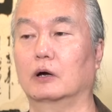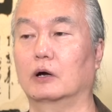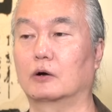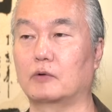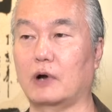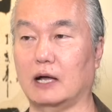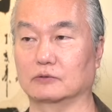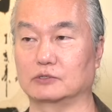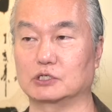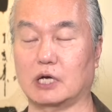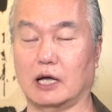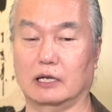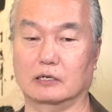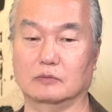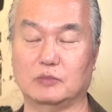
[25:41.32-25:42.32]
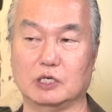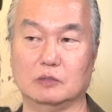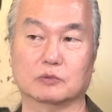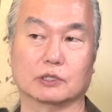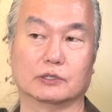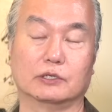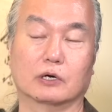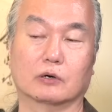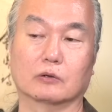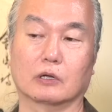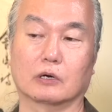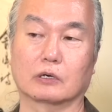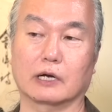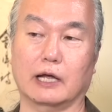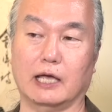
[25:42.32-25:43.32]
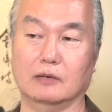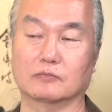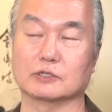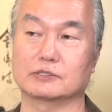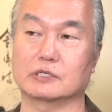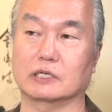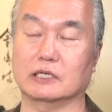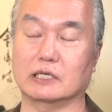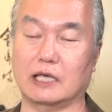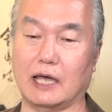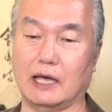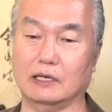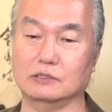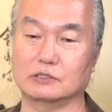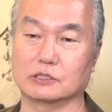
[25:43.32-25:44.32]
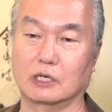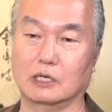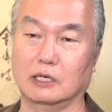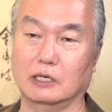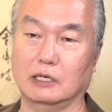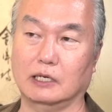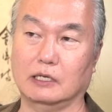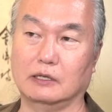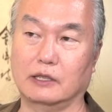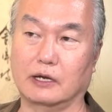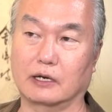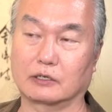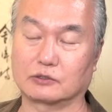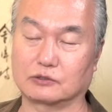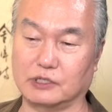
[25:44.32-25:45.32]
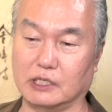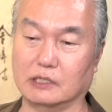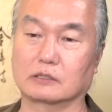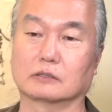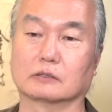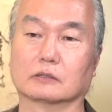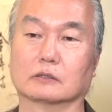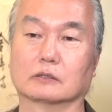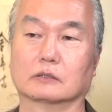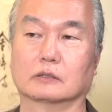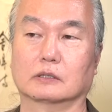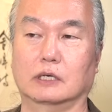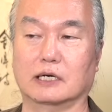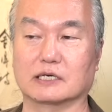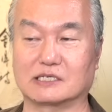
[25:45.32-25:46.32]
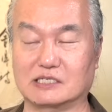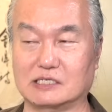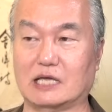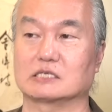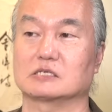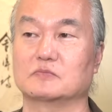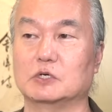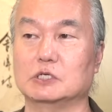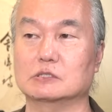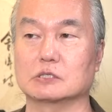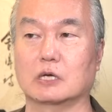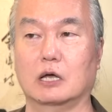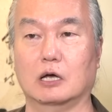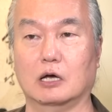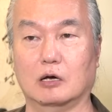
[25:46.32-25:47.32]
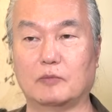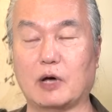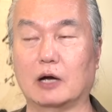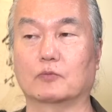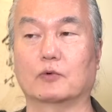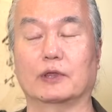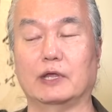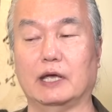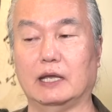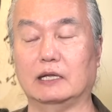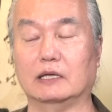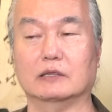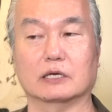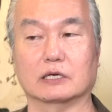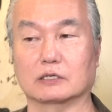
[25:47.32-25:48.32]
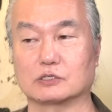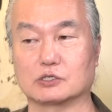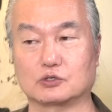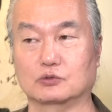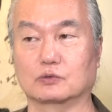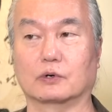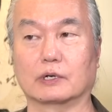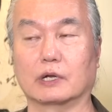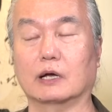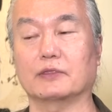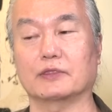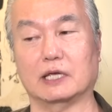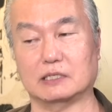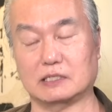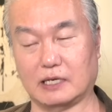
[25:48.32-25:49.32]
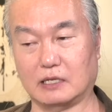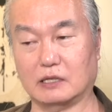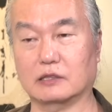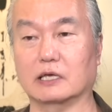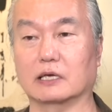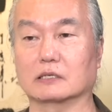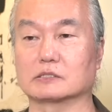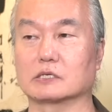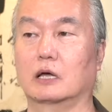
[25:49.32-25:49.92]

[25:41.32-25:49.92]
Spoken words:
around China. People are no longer able to engage in their critical assessments about whether anything is true or not. They take things